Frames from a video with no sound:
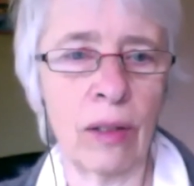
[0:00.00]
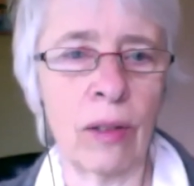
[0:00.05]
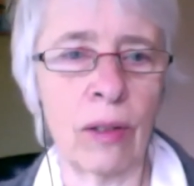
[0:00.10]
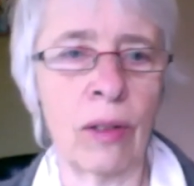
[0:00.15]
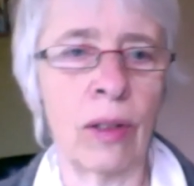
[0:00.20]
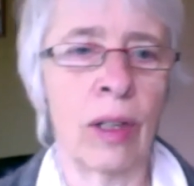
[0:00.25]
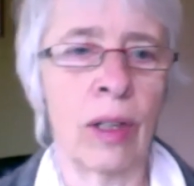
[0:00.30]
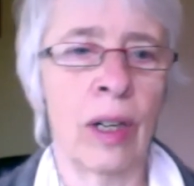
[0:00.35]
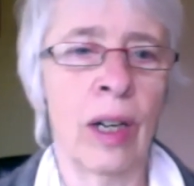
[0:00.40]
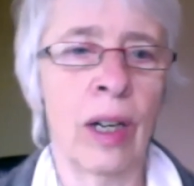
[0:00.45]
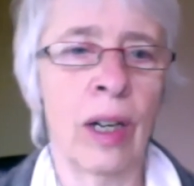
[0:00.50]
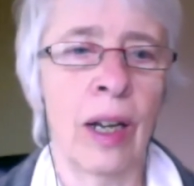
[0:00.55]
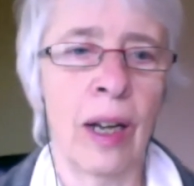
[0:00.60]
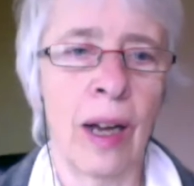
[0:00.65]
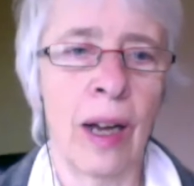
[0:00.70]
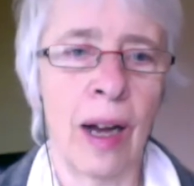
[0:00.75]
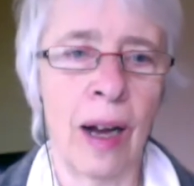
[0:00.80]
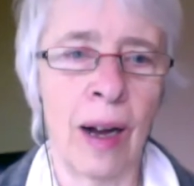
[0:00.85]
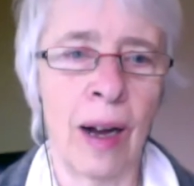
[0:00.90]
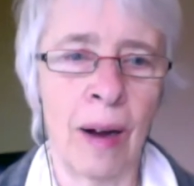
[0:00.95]
Or
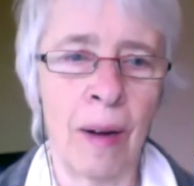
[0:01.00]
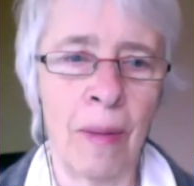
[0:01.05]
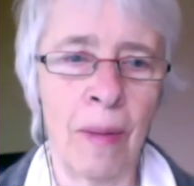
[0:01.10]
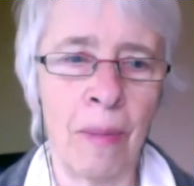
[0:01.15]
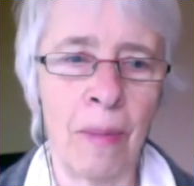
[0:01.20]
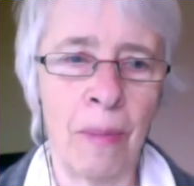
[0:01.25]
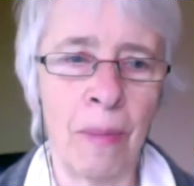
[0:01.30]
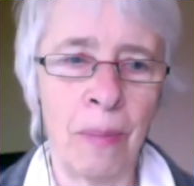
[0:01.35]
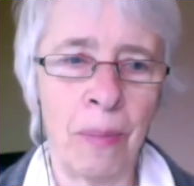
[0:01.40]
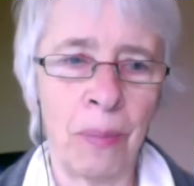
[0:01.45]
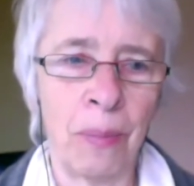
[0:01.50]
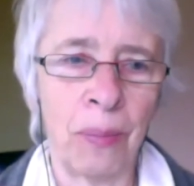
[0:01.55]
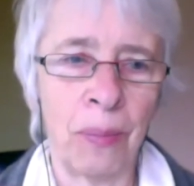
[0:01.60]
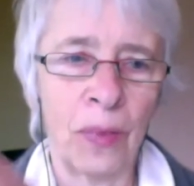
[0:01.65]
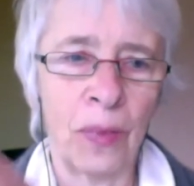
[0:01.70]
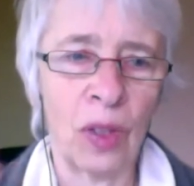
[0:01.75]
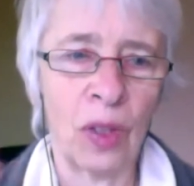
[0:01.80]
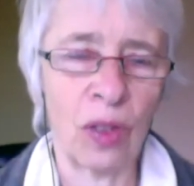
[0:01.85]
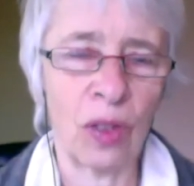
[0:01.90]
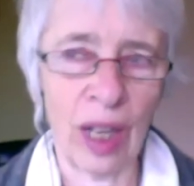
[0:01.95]

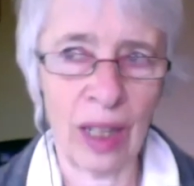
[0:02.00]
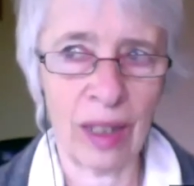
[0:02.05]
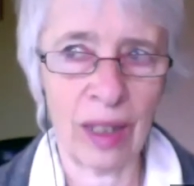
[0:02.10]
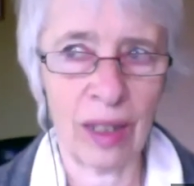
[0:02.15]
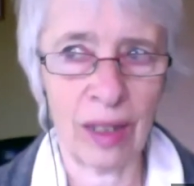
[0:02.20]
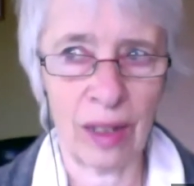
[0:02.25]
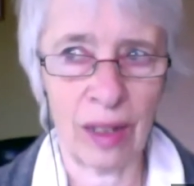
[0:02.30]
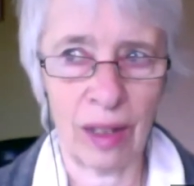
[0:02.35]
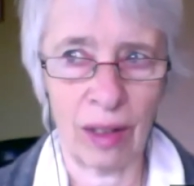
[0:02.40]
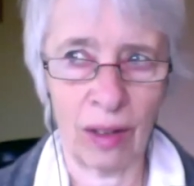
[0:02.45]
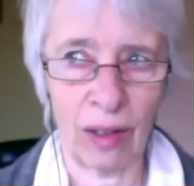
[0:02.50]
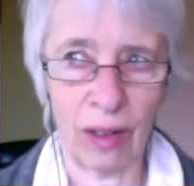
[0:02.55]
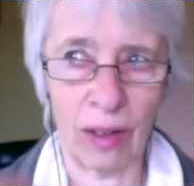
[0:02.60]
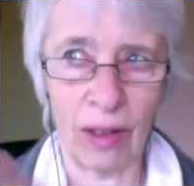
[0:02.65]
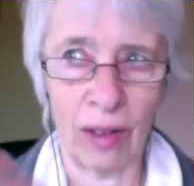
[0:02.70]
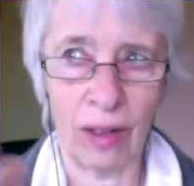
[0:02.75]
so that's the